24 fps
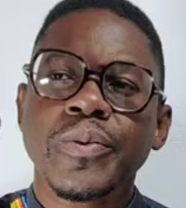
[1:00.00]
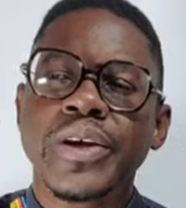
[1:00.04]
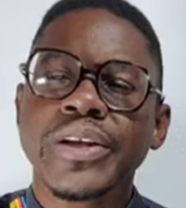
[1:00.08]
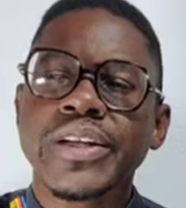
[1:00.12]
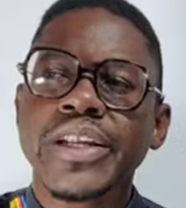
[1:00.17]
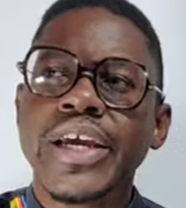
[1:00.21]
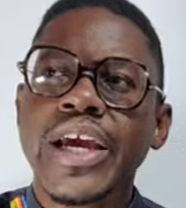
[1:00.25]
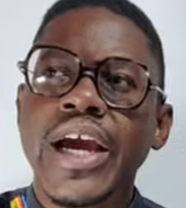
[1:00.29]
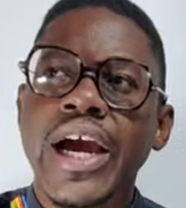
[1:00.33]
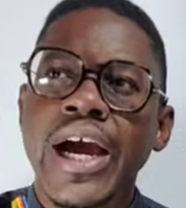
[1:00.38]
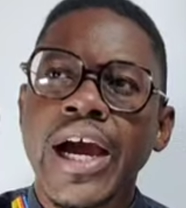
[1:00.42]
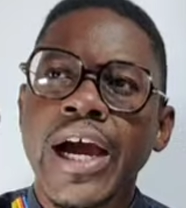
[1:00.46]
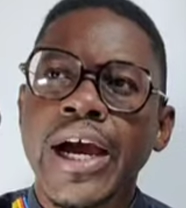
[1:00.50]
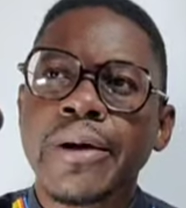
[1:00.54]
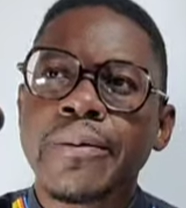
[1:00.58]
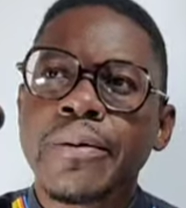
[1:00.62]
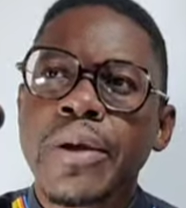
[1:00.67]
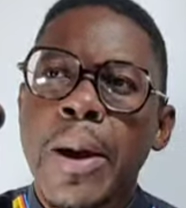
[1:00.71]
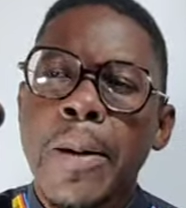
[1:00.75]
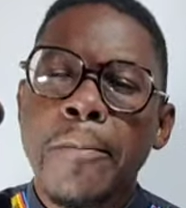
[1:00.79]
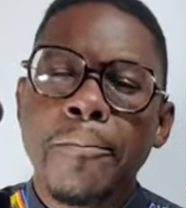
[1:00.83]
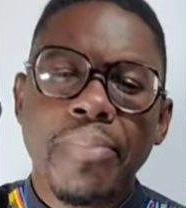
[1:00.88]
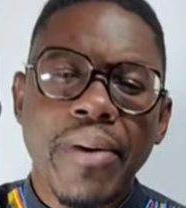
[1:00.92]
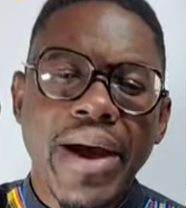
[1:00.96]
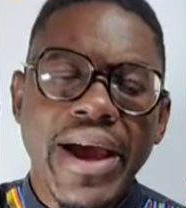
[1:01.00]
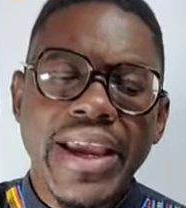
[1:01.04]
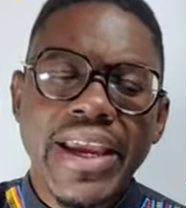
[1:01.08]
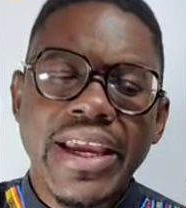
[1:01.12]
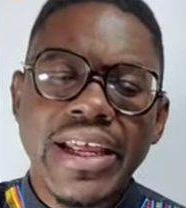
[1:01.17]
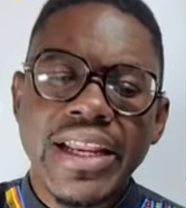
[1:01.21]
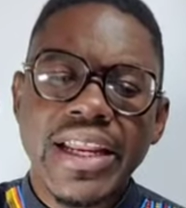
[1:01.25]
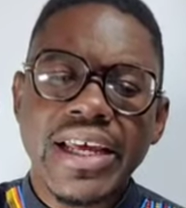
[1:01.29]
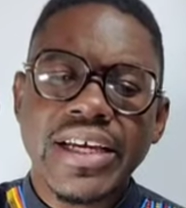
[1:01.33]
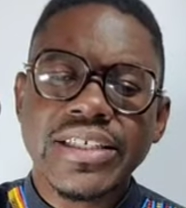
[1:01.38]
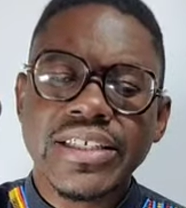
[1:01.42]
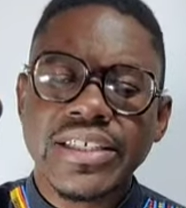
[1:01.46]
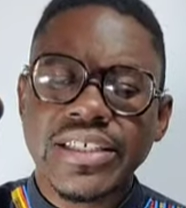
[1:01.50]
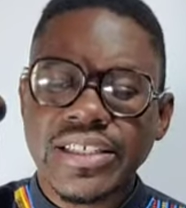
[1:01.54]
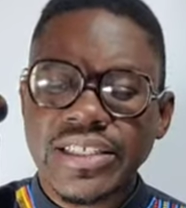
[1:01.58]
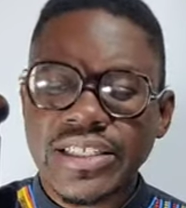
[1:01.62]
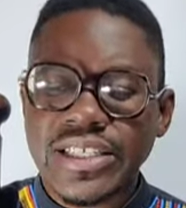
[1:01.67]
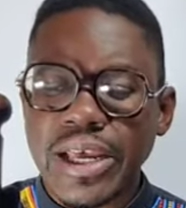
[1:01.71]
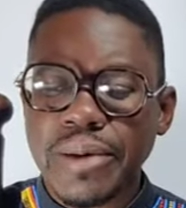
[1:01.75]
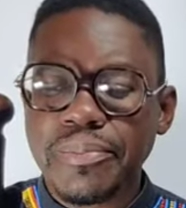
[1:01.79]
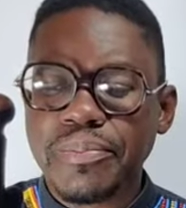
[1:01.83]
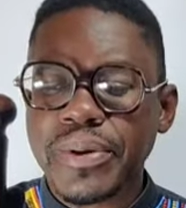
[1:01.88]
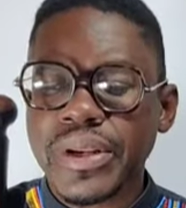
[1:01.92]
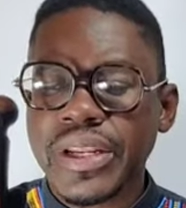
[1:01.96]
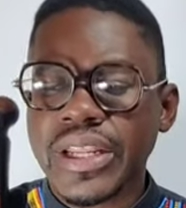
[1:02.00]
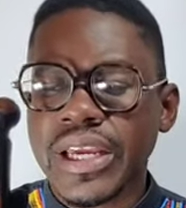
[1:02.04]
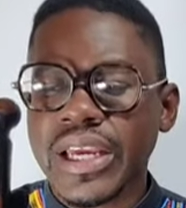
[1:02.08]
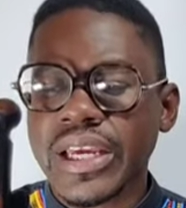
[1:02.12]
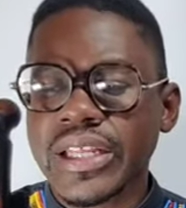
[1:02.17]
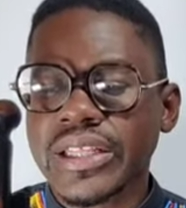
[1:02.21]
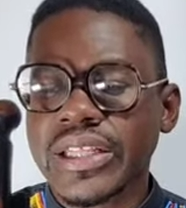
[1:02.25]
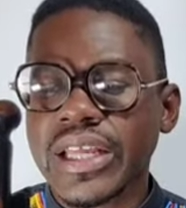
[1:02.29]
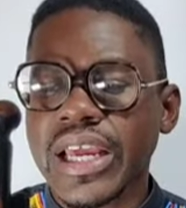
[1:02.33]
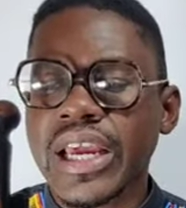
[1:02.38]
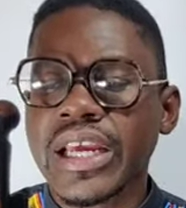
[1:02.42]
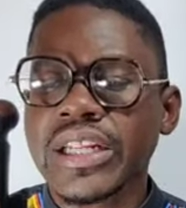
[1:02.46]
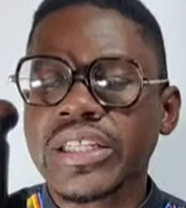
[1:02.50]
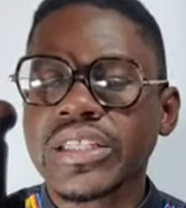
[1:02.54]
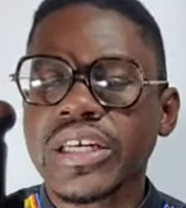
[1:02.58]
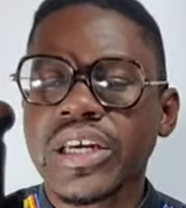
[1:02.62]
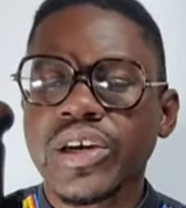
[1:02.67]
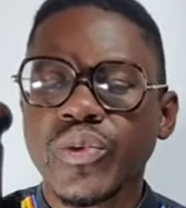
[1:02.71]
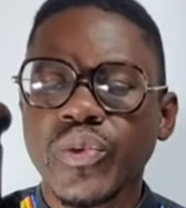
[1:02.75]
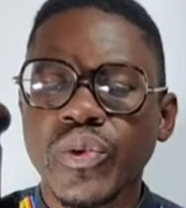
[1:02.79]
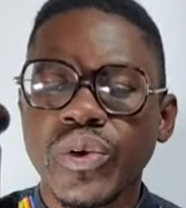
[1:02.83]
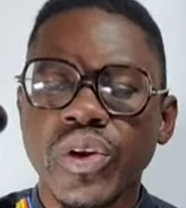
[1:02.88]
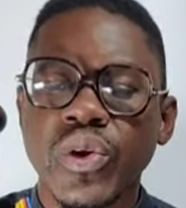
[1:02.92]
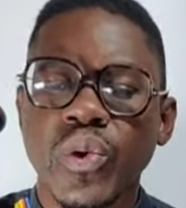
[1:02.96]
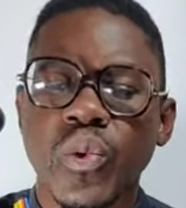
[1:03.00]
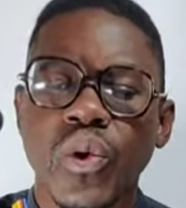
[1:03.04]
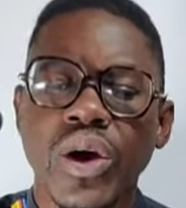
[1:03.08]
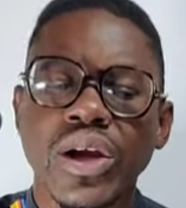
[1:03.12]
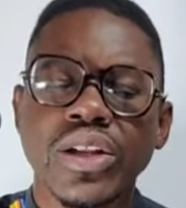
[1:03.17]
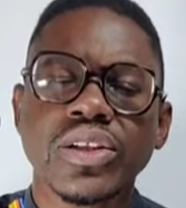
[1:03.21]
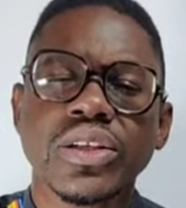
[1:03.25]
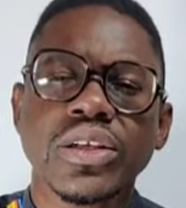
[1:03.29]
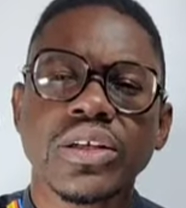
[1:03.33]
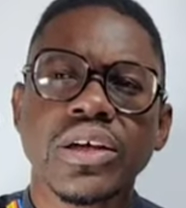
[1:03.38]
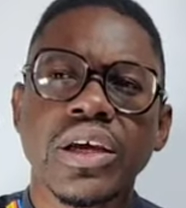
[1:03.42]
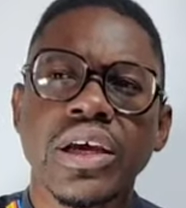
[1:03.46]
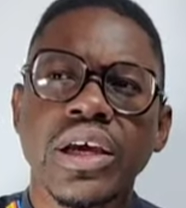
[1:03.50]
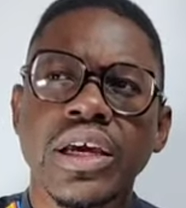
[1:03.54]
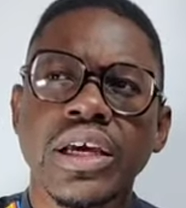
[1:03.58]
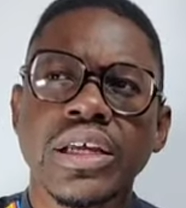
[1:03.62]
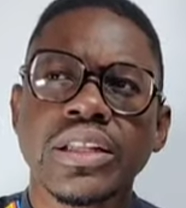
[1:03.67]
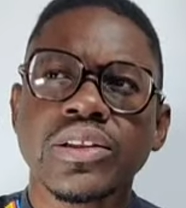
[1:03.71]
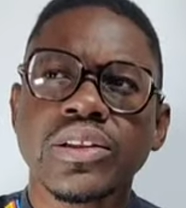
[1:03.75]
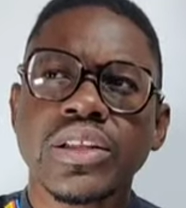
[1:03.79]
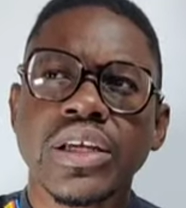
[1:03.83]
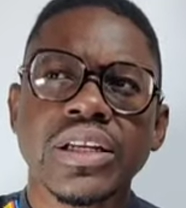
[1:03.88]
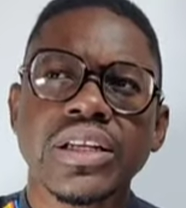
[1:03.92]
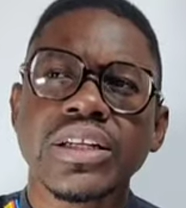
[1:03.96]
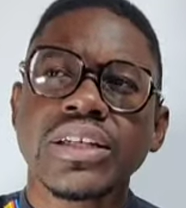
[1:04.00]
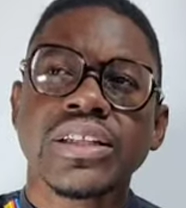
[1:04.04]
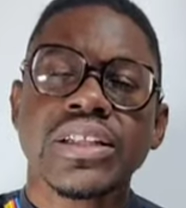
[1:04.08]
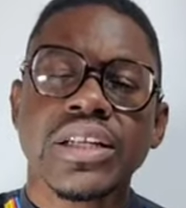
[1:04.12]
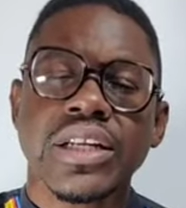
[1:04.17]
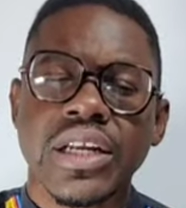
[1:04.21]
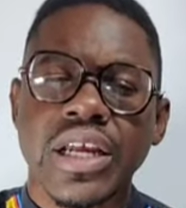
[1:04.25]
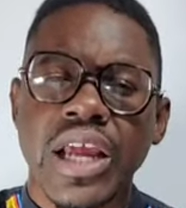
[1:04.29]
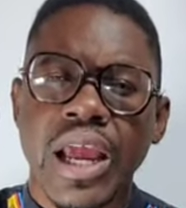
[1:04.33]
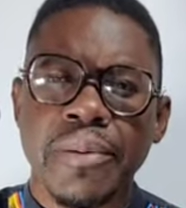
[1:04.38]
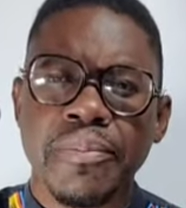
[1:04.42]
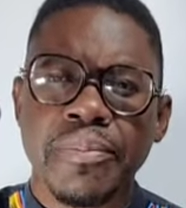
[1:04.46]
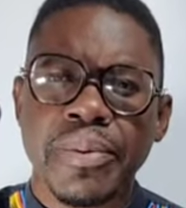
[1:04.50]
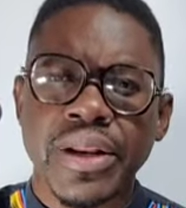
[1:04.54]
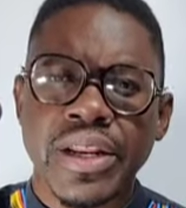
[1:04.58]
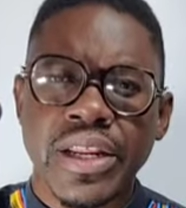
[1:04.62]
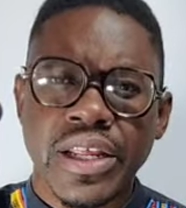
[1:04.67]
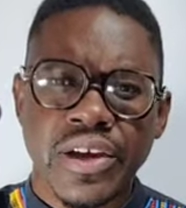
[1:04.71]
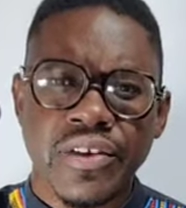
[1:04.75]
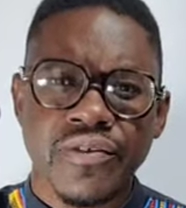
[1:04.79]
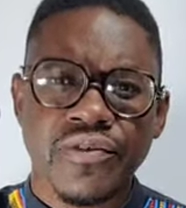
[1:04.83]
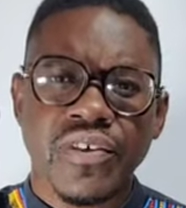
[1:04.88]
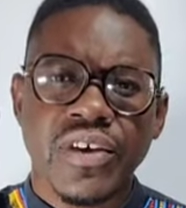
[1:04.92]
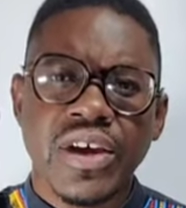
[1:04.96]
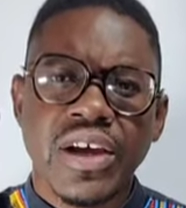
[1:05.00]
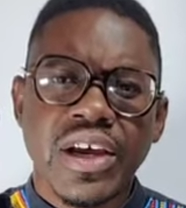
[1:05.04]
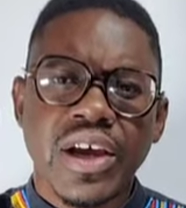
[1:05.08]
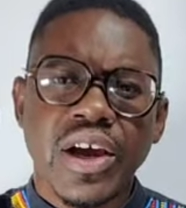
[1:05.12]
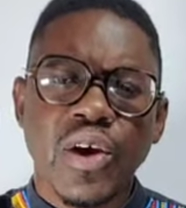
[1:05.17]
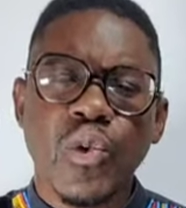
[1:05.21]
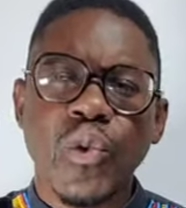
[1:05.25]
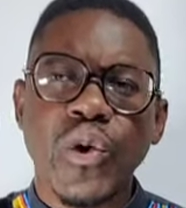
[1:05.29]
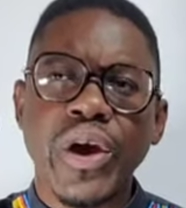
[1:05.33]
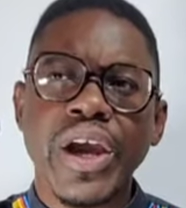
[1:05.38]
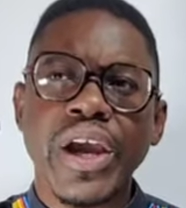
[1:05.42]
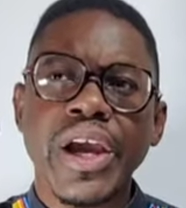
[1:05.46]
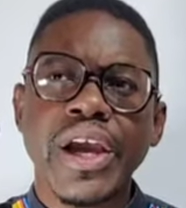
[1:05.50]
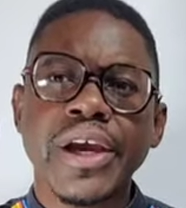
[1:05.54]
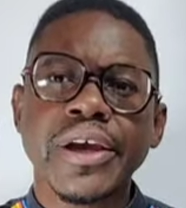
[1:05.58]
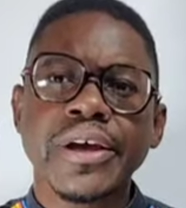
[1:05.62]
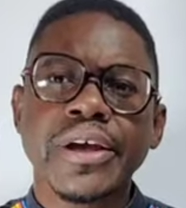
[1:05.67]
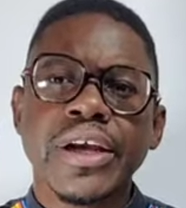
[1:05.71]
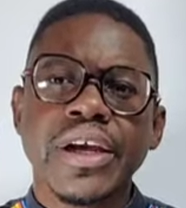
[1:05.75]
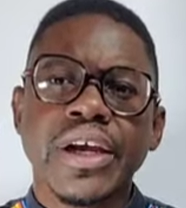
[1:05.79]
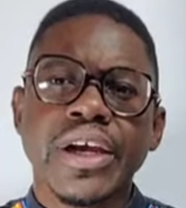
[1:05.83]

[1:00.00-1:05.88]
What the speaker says: there are by-elections happening at Ethekwini, Ward 33, I believe, where